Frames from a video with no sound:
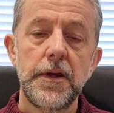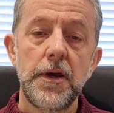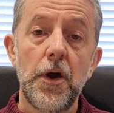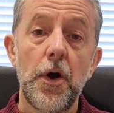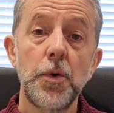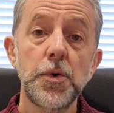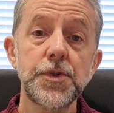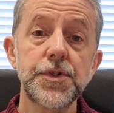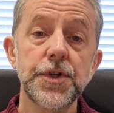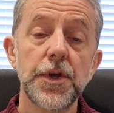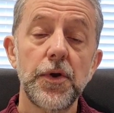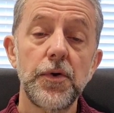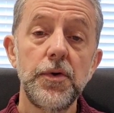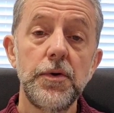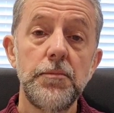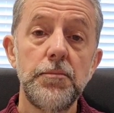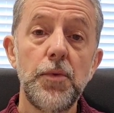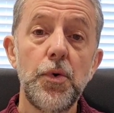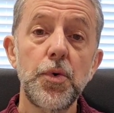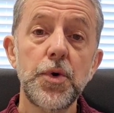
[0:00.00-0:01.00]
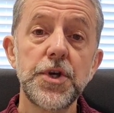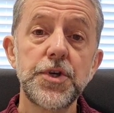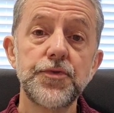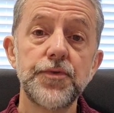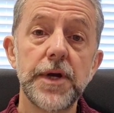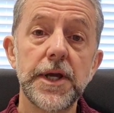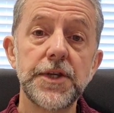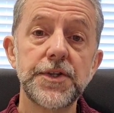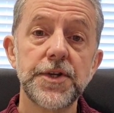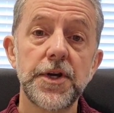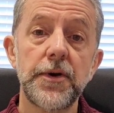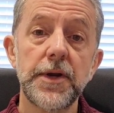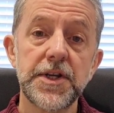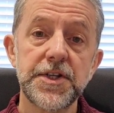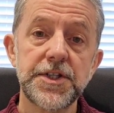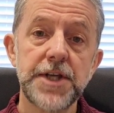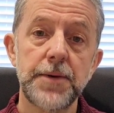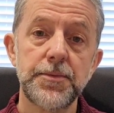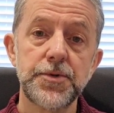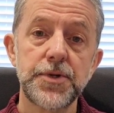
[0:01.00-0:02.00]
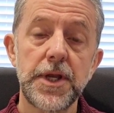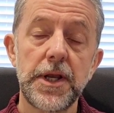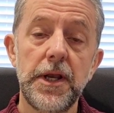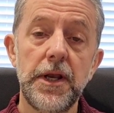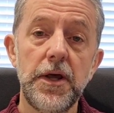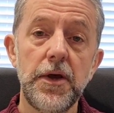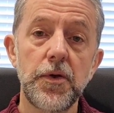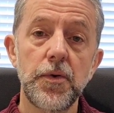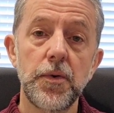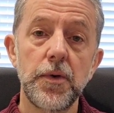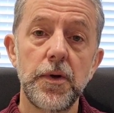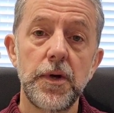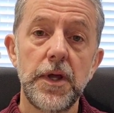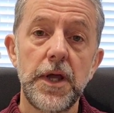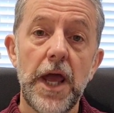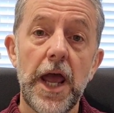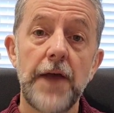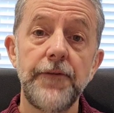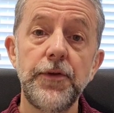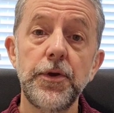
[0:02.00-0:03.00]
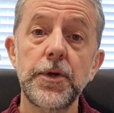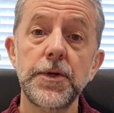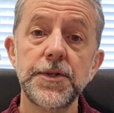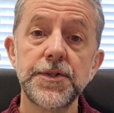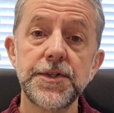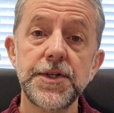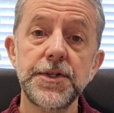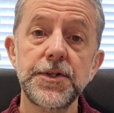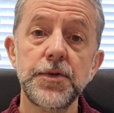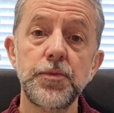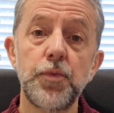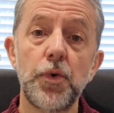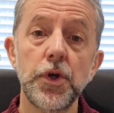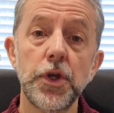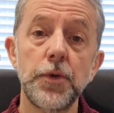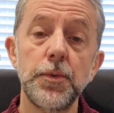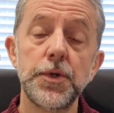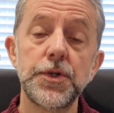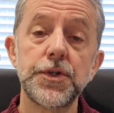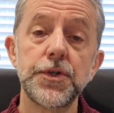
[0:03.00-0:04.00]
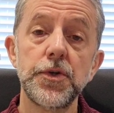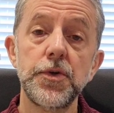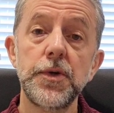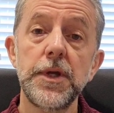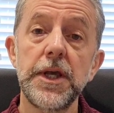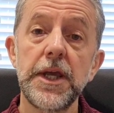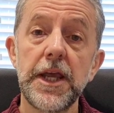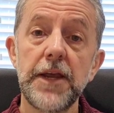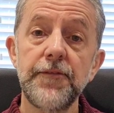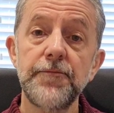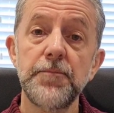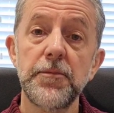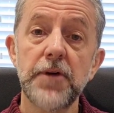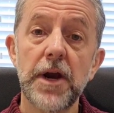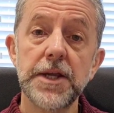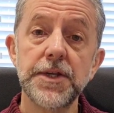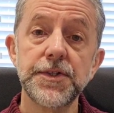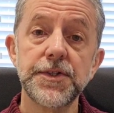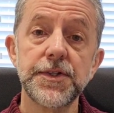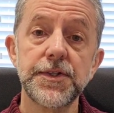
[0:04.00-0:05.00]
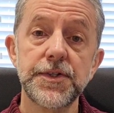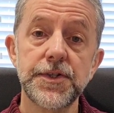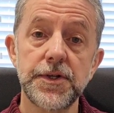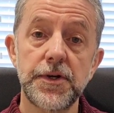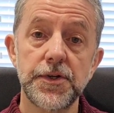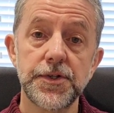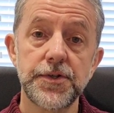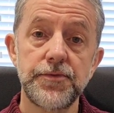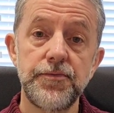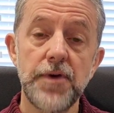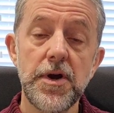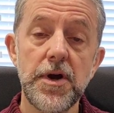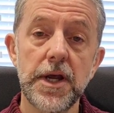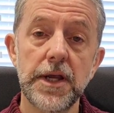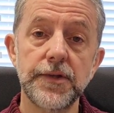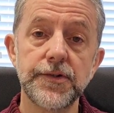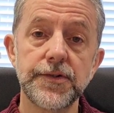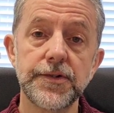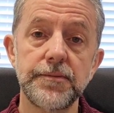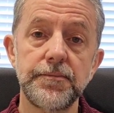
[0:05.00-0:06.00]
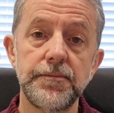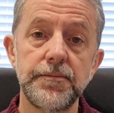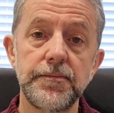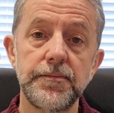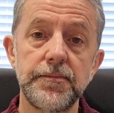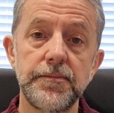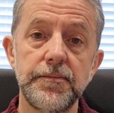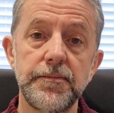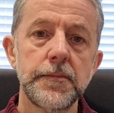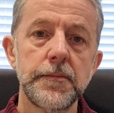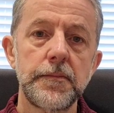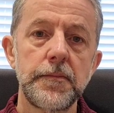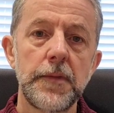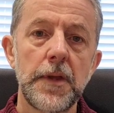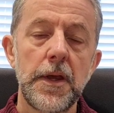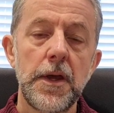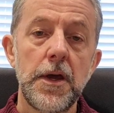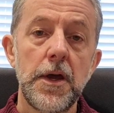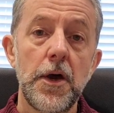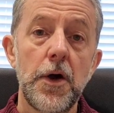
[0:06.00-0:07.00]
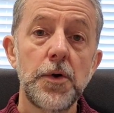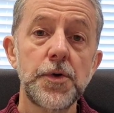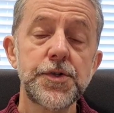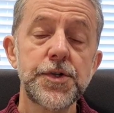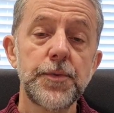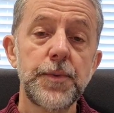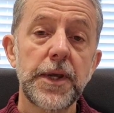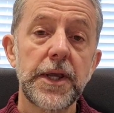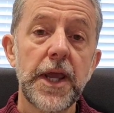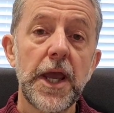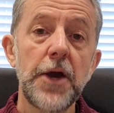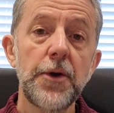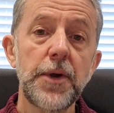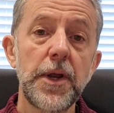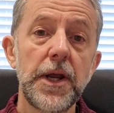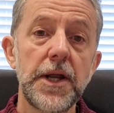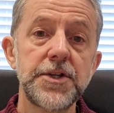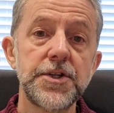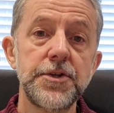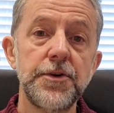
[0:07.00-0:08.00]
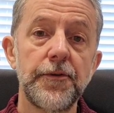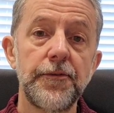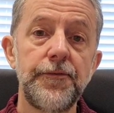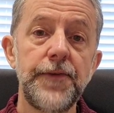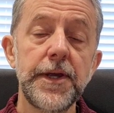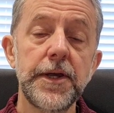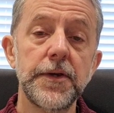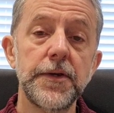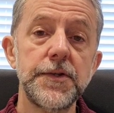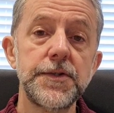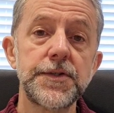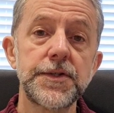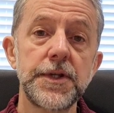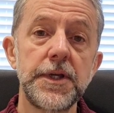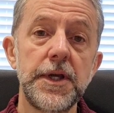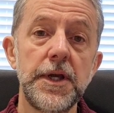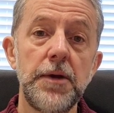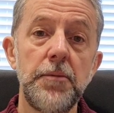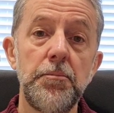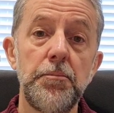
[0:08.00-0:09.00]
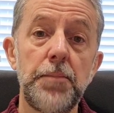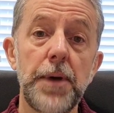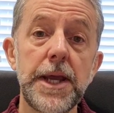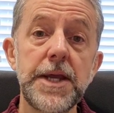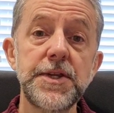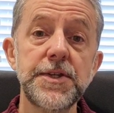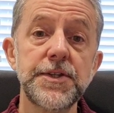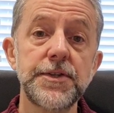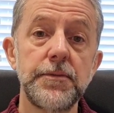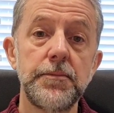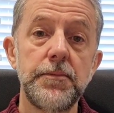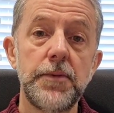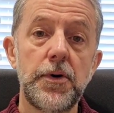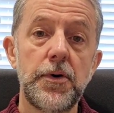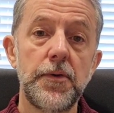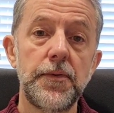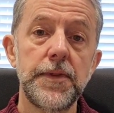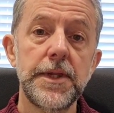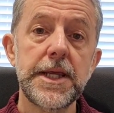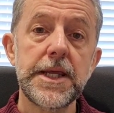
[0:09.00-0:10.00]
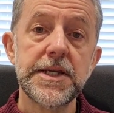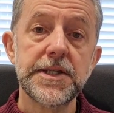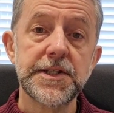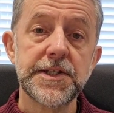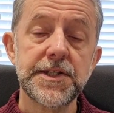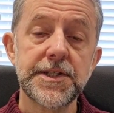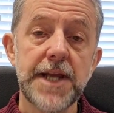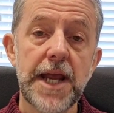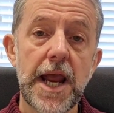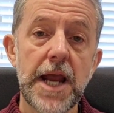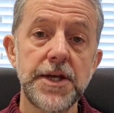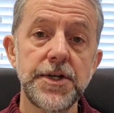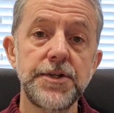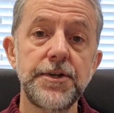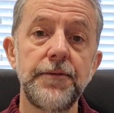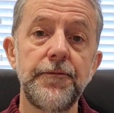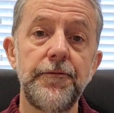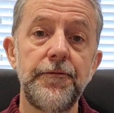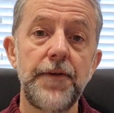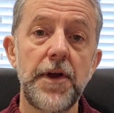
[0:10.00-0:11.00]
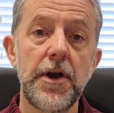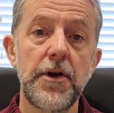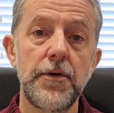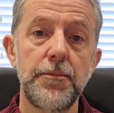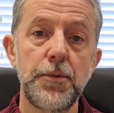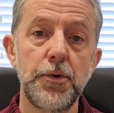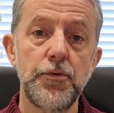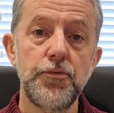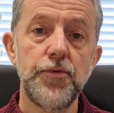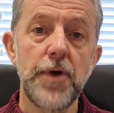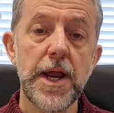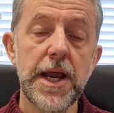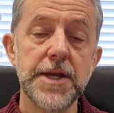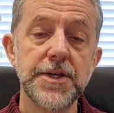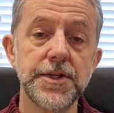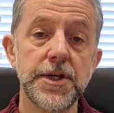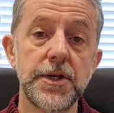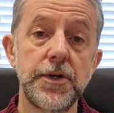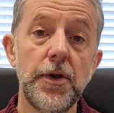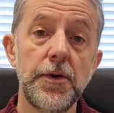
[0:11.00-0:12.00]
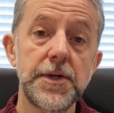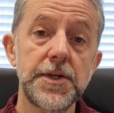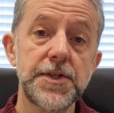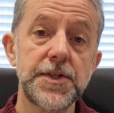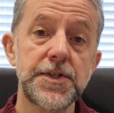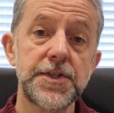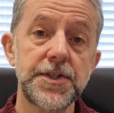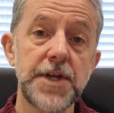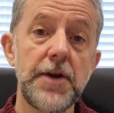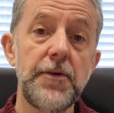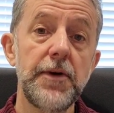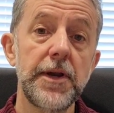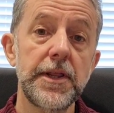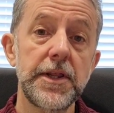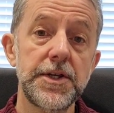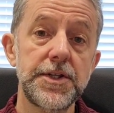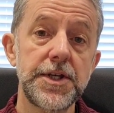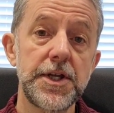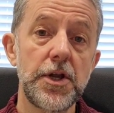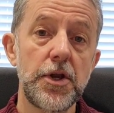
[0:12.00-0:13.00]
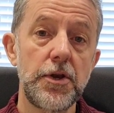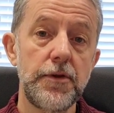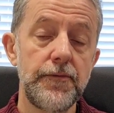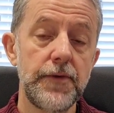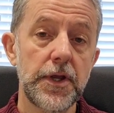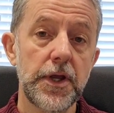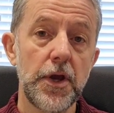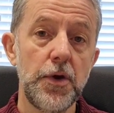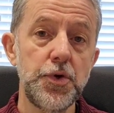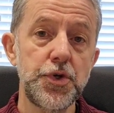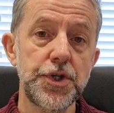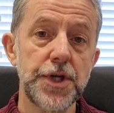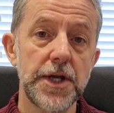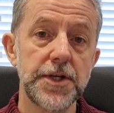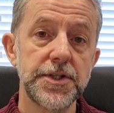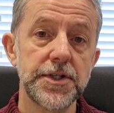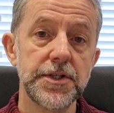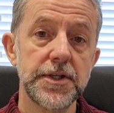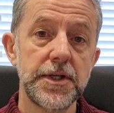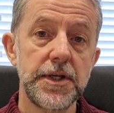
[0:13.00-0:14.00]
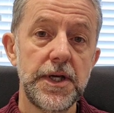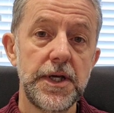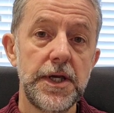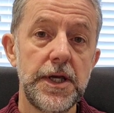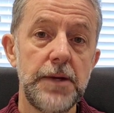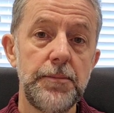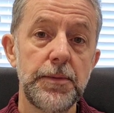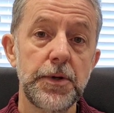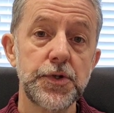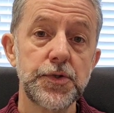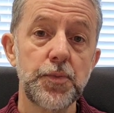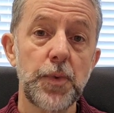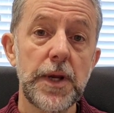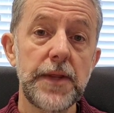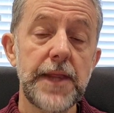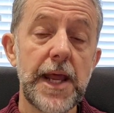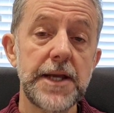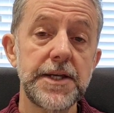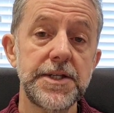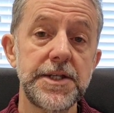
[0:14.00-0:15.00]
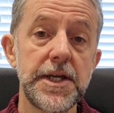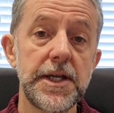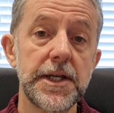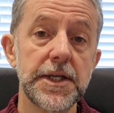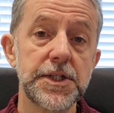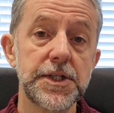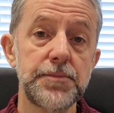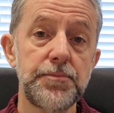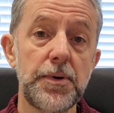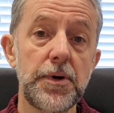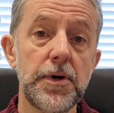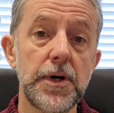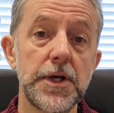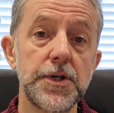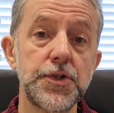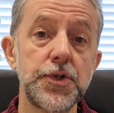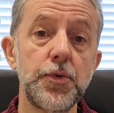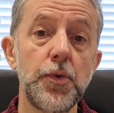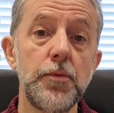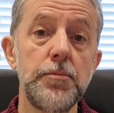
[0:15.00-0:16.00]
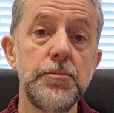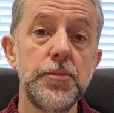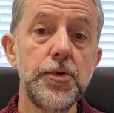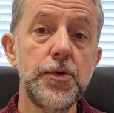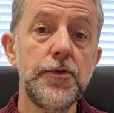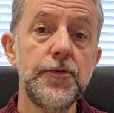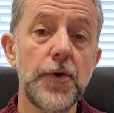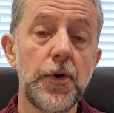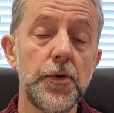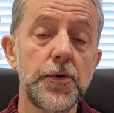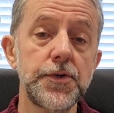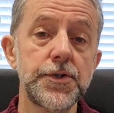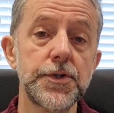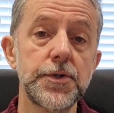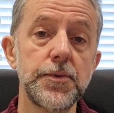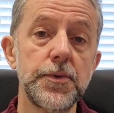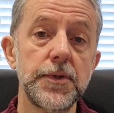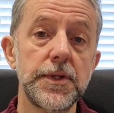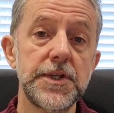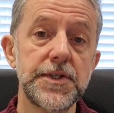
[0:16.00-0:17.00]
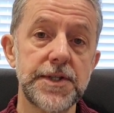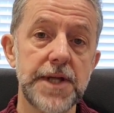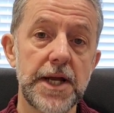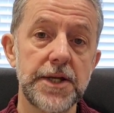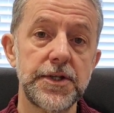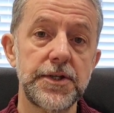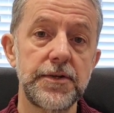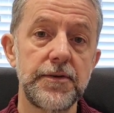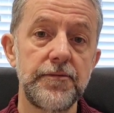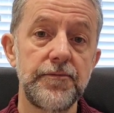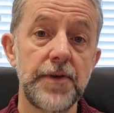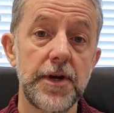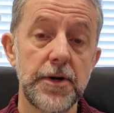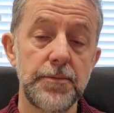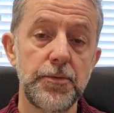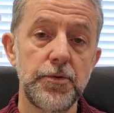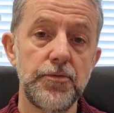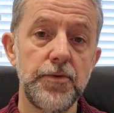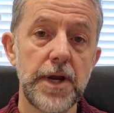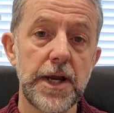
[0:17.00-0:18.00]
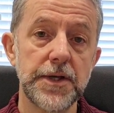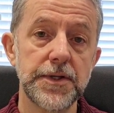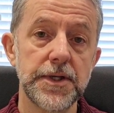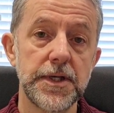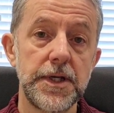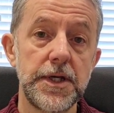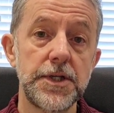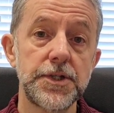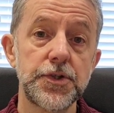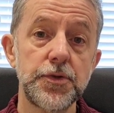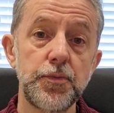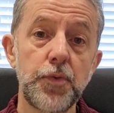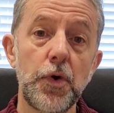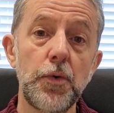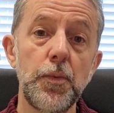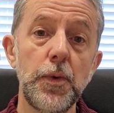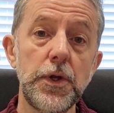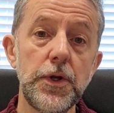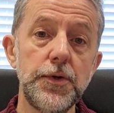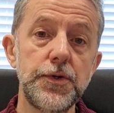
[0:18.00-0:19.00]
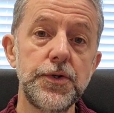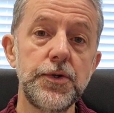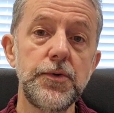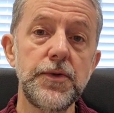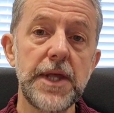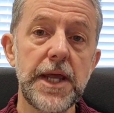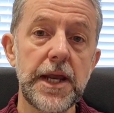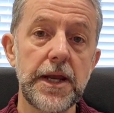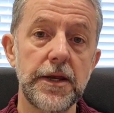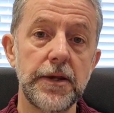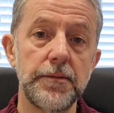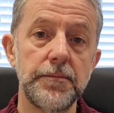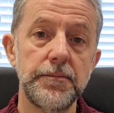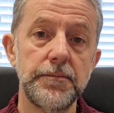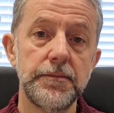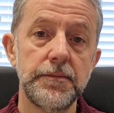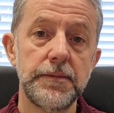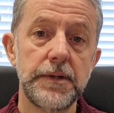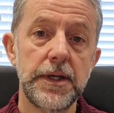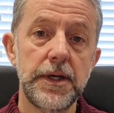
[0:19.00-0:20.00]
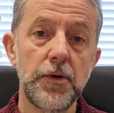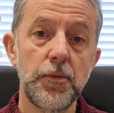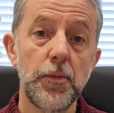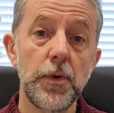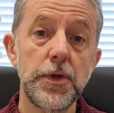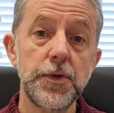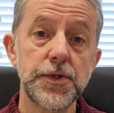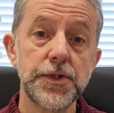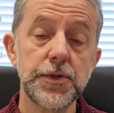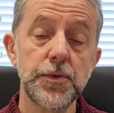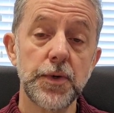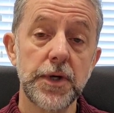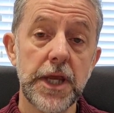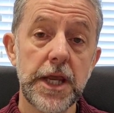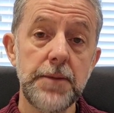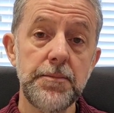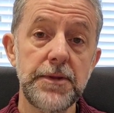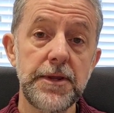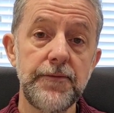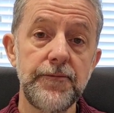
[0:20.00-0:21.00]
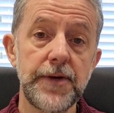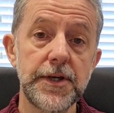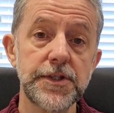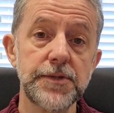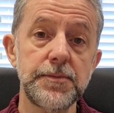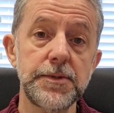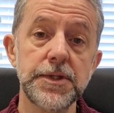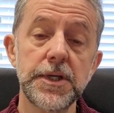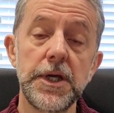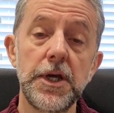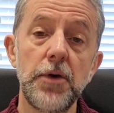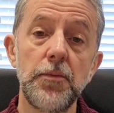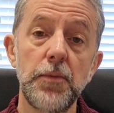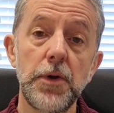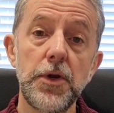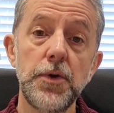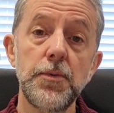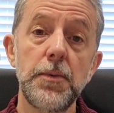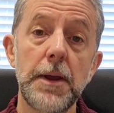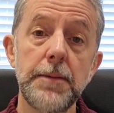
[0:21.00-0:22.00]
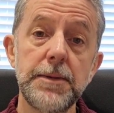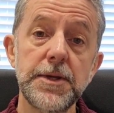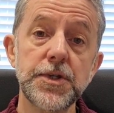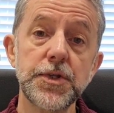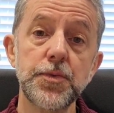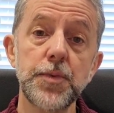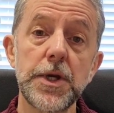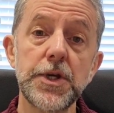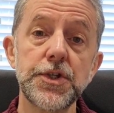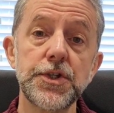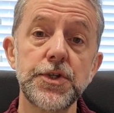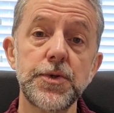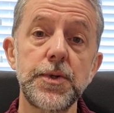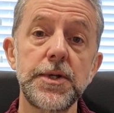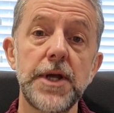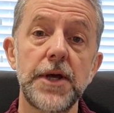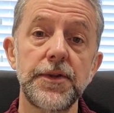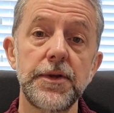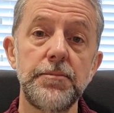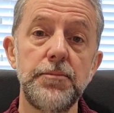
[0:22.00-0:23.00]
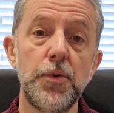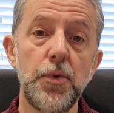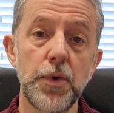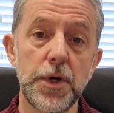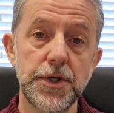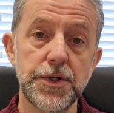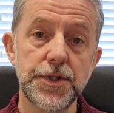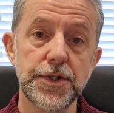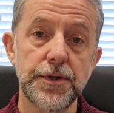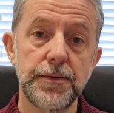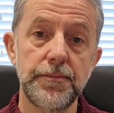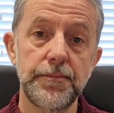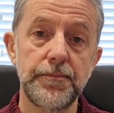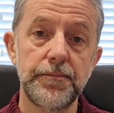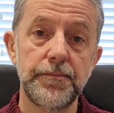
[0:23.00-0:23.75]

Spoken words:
Also, mortgage rates are exceptionally low. Have you considered what you would do if rates start to rise? Also, when calculating your figures, base them on the standard variable rate, not necessarily the deal you've negotiated, because when that deal expires, you will move on to the standard variable rate. So what will you do then? Will you still keep the investment? Will you maybe switch to another mortgage?